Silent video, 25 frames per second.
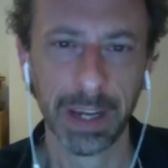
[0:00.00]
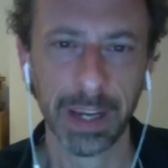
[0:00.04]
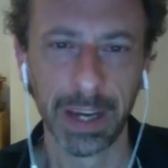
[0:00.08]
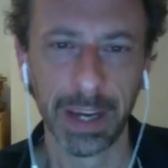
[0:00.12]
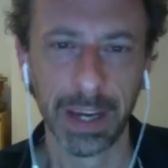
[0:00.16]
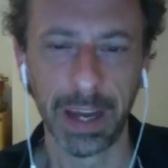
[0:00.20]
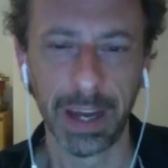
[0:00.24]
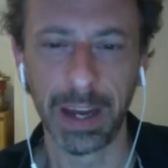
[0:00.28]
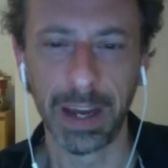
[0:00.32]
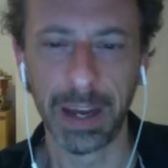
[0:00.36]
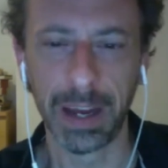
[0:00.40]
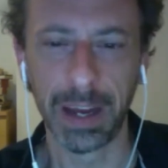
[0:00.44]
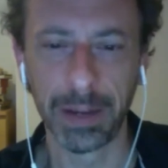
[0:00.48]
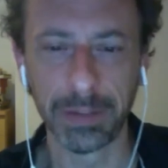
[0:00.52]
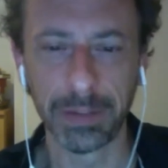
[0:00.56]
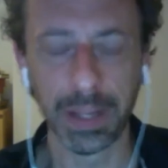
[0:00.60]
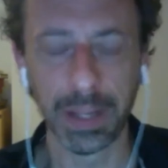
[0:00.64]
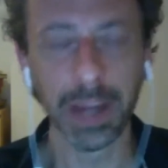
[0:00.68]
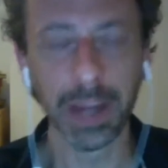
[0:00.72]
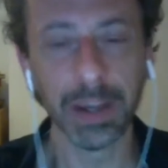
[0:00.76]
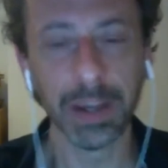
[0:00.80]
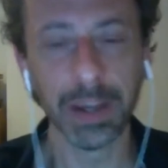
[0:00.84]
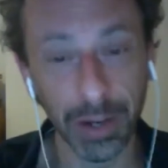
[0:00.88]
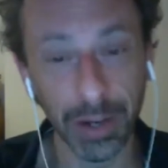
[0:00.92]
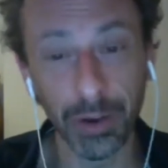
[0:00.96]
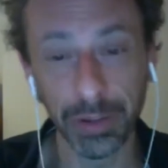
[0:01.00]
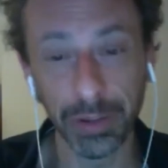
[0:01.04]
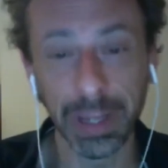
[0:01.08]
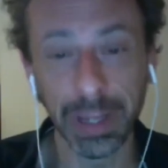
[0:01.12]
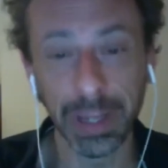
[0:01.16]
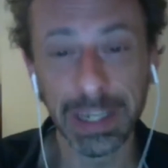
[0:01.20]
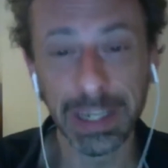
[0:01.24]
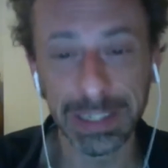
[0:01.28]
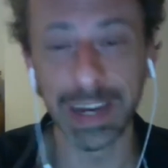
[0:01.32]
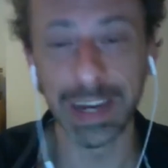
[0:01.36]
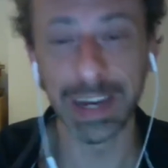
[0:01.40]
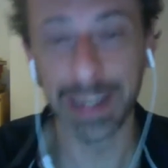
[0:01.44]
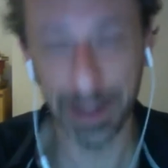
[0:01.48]
Uh, they are, no, they
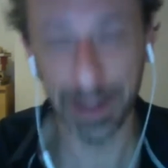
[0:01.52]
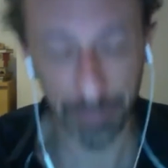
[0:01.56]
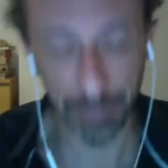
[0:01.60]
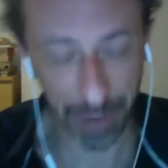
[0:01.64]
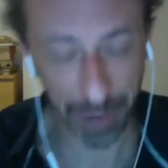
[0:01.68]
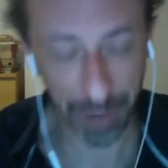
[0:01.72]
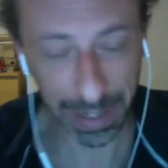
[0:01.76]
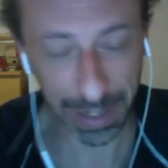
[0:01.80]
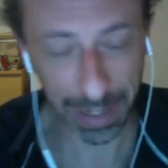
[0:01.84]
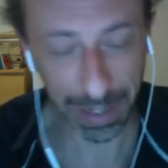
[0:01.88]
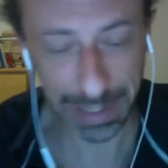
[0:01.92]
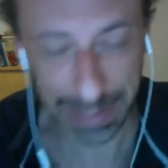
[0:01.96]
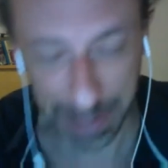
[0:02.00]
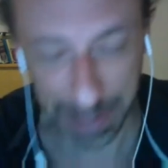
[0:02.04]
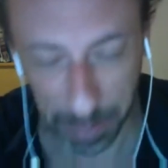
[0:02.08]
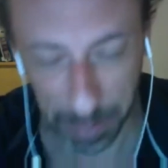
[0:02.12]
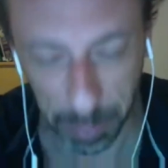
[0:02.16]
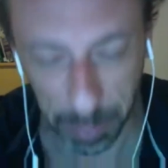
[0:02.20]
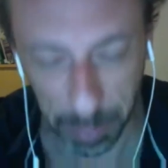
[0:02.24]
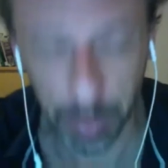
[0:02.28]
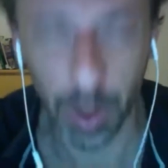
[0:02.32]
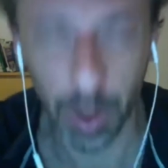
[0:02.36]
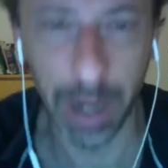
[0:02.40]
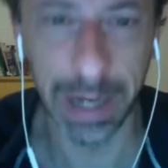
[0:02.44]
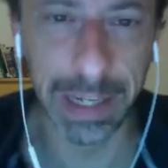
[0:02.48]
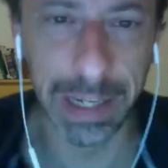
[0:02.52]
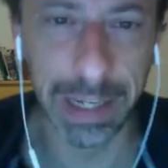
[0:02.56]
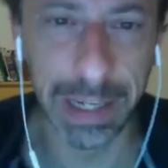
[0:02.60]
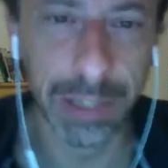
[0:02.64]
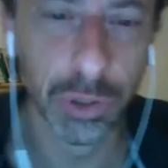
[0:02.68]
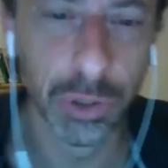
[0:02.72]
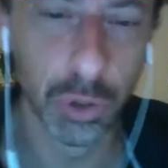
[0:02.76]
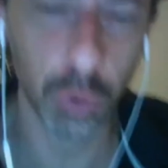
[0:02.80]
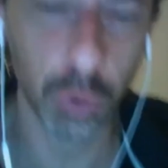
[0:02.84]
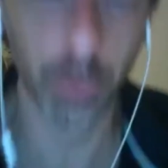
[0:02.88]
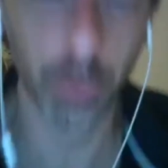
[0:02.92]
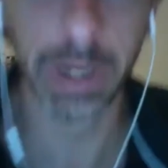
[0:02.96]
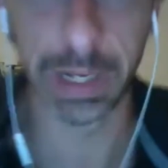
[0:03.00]
are said they are very simple and
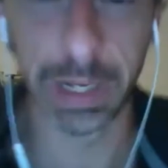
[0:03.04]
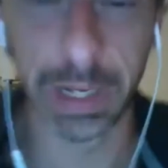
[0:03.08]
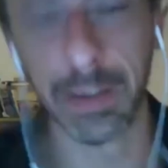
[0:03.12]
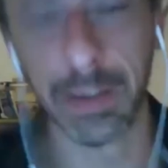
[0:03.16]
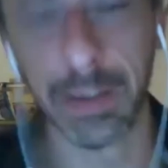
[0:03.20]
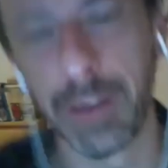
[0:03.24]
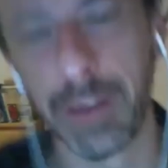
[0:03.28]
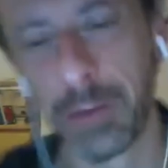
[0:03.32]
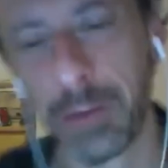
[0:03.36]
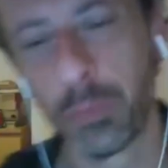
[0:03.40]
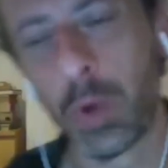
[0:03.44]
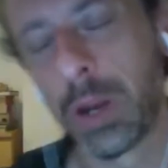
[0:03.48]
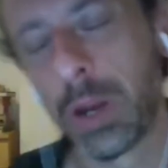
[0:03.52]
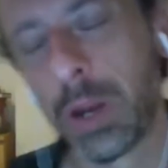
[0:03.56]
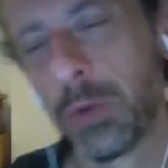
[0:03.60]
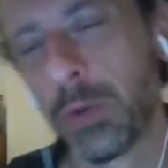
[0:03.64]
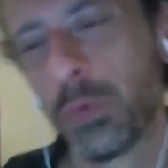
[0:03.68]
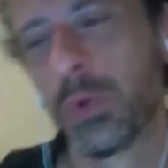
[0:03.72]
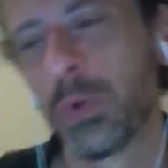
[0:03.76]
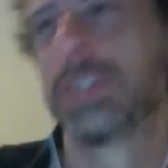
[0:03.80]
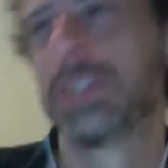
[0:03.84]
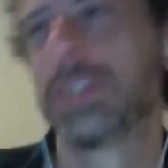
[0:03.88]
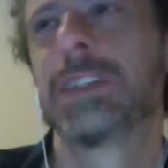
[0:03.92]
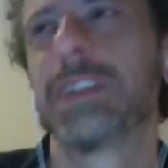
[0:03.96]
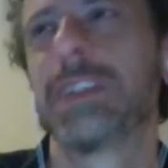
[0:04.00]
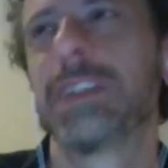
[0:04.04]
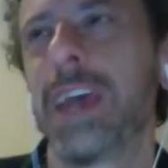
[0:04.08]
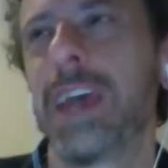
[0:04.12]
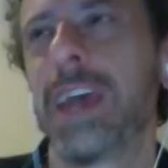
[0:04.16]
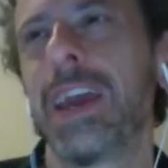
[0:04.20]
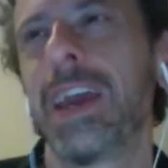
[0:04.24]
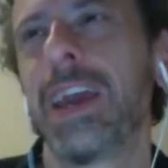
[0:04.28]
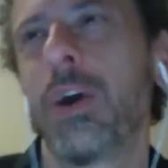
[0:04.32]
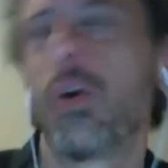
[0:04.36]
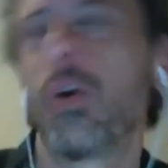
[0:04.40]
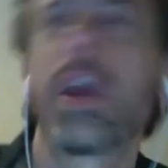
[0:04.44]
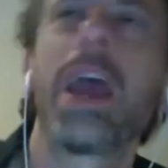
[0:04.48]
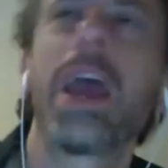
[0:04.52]
intuitive, and one would
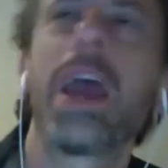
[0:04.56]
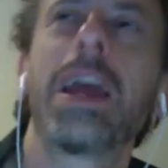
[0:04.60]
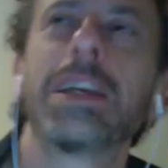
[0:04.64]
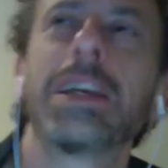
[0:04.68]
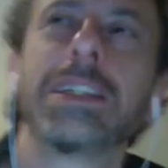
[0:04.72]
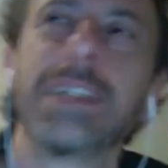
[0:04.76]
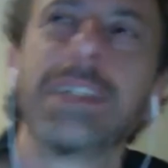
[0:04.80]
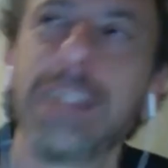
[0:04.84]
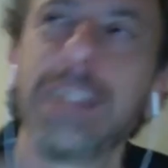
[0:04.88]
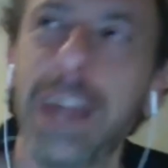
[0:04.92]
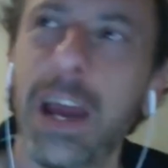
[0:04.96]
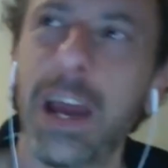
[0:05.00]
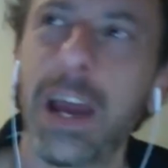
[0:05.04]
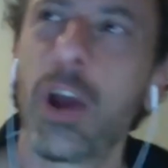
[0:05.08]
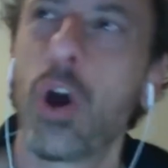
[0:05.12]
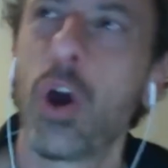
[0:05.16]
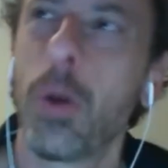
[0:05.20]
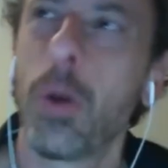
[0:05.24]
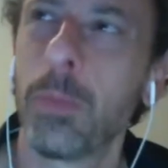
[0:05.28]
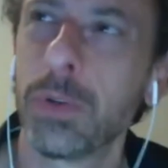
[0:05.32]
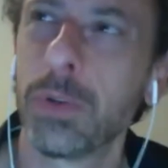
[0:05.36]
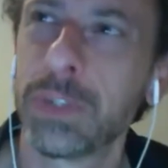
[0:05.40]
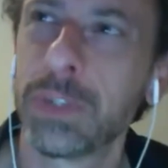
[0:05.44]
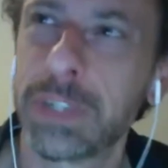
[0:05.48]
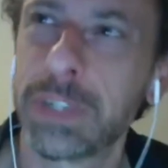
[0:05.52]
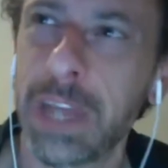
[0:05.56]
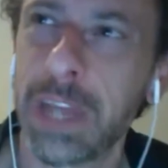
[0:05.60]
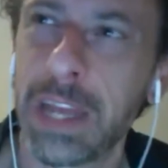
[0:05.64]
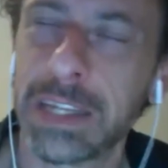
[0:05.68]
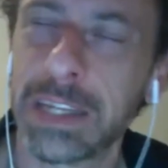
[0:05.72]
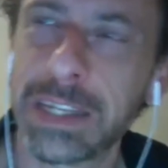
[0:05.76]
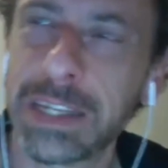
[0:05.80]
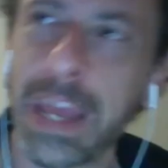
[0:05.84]
say, okay, isn't that common sense?